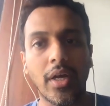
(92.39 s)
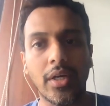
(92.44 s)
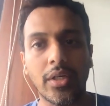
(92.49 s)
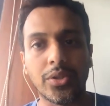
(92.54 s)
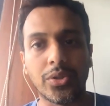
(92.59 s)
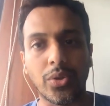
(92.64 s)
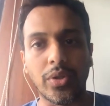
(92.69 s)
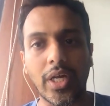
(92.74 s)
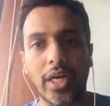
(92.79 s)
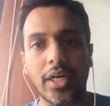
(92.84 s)

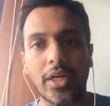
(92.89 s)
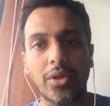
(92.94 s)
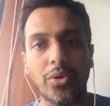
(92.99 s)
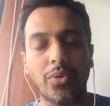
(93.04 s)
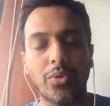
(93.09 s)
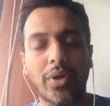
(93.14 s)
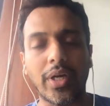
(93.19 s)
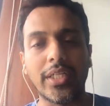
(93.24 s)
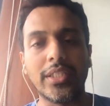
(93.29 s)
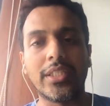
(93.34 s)
so that
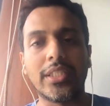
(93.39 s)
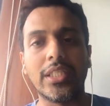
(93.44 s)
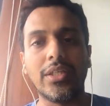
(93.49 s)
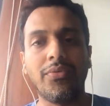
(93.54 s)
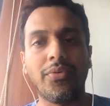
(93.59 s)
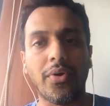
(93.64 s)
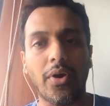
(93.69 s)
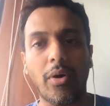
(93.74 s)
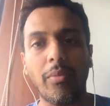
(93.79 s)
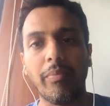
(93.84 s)
you can see
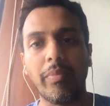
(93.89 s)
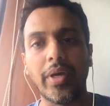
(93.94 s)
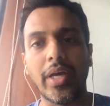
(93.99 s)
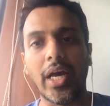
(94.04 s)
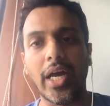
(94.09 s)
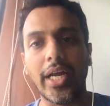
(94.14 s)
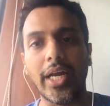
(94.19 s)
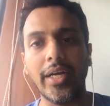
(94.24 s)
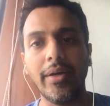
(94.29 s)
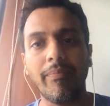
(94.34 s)
from
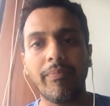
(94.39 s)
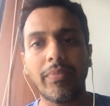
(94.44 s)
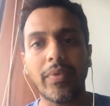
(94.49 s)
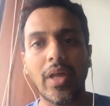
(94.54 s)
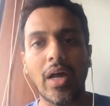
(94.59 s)
behind